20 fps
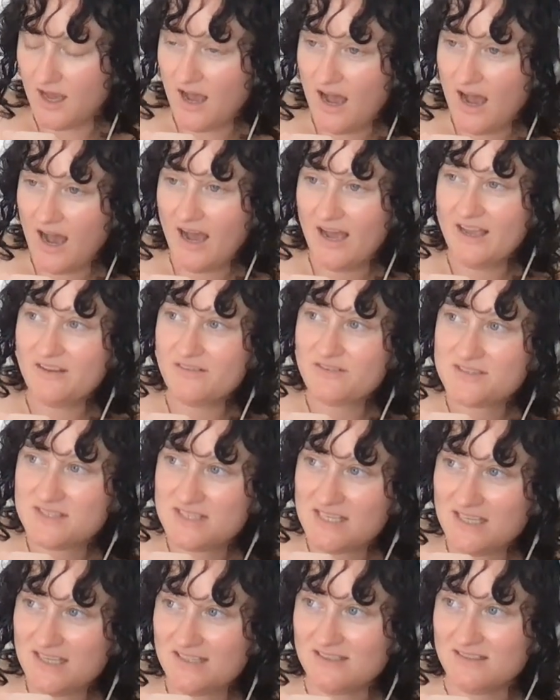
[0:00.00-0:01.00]
have
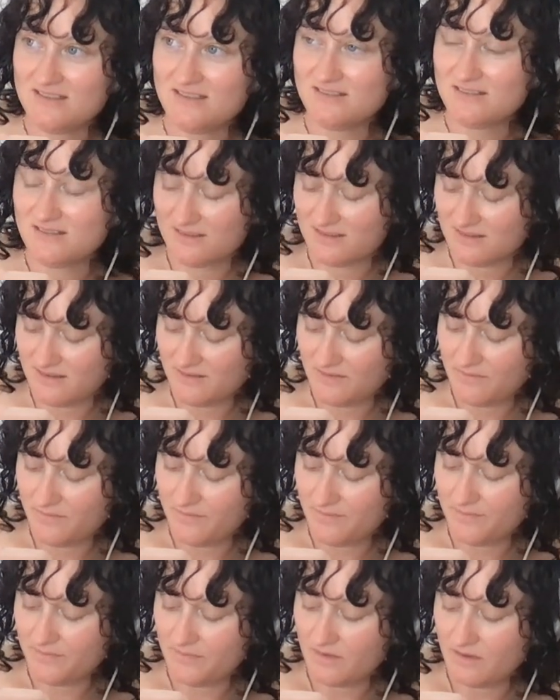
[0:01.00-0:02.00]
seen
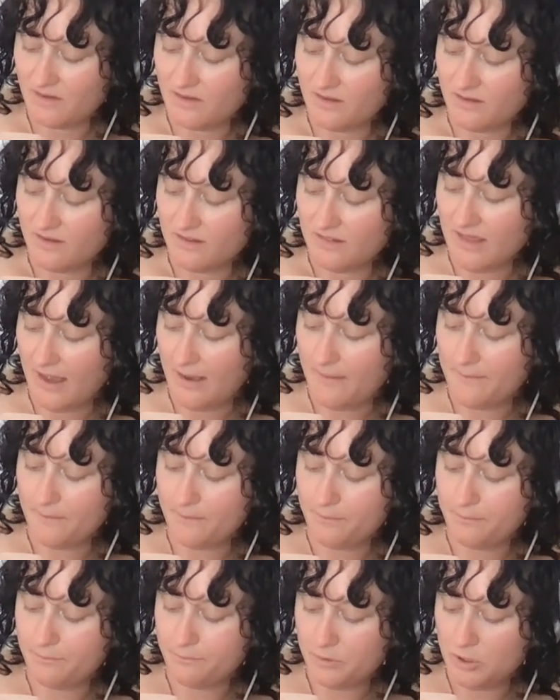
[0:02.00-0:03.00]
that
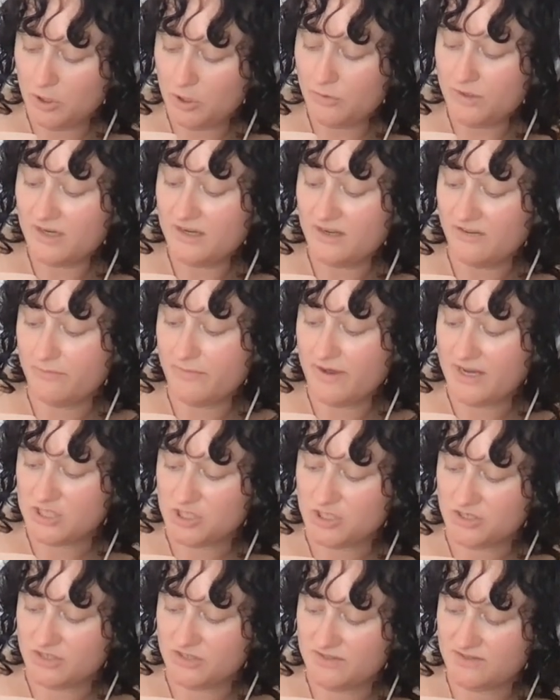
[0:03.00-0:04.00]
punitive
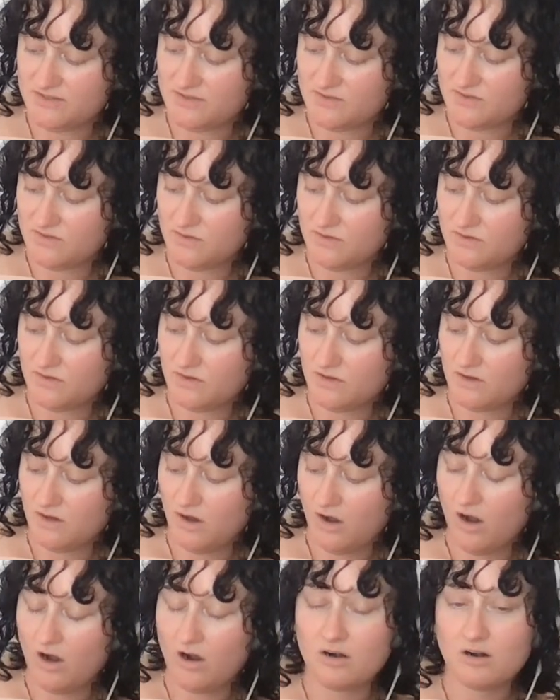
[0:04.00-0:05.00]
measures
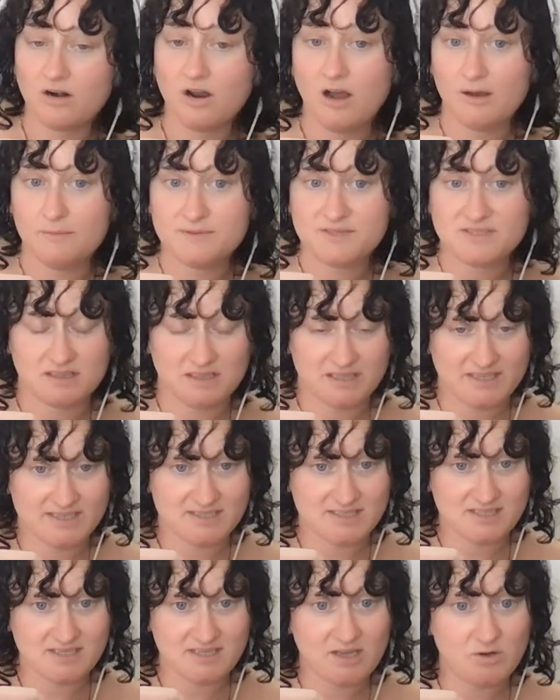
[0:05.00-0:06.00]
are
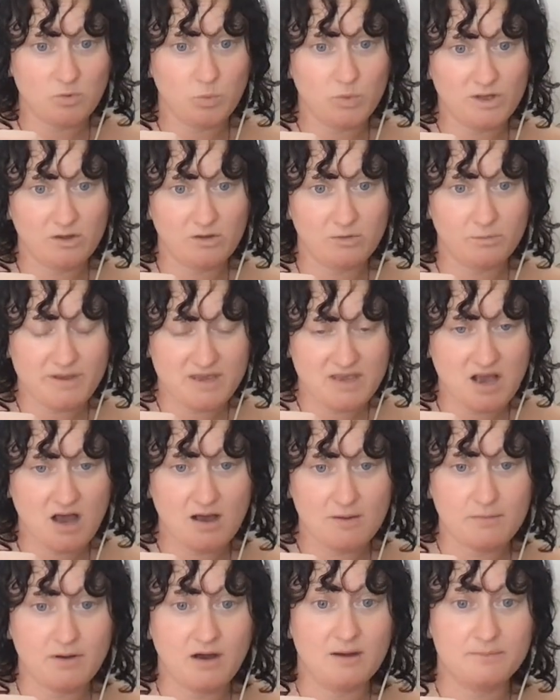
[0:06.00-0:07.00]
obsolete and will
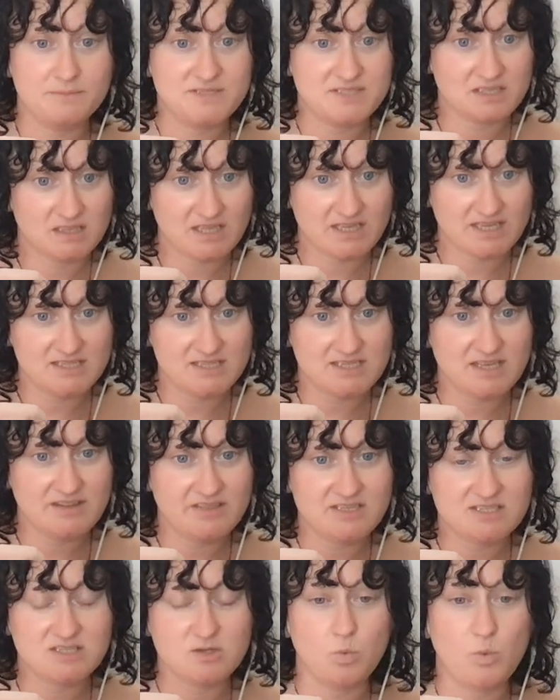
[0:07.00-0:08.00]
become obsolete.
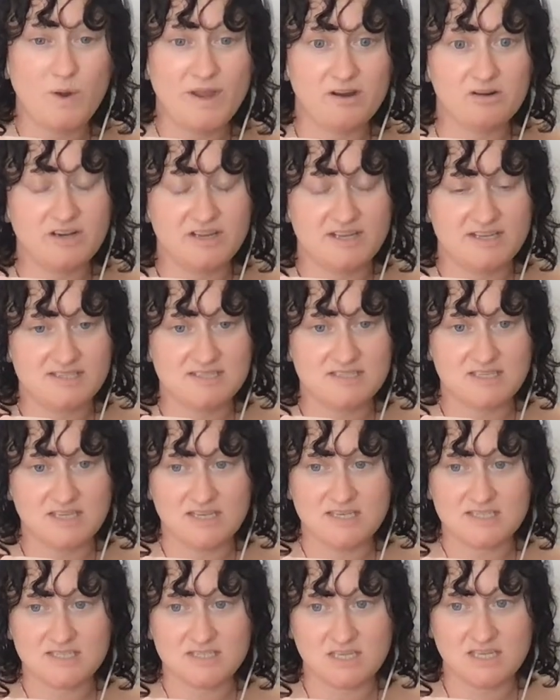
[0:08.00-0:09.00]
And this awareness
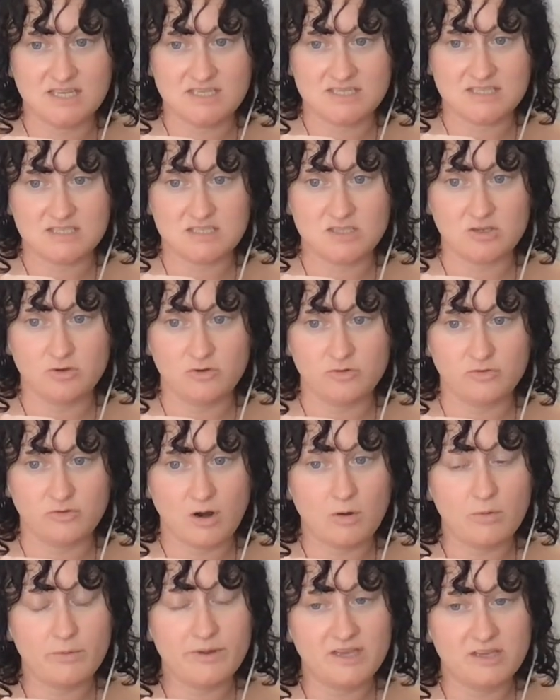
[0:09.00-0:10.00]
is
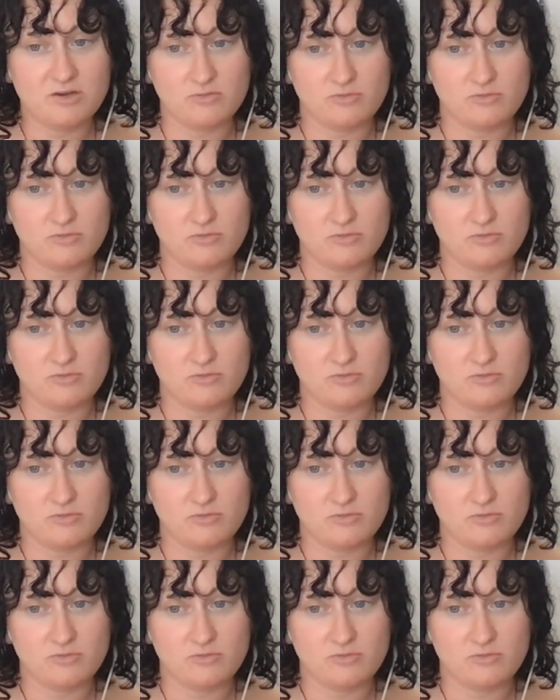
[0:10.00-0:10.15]
growing and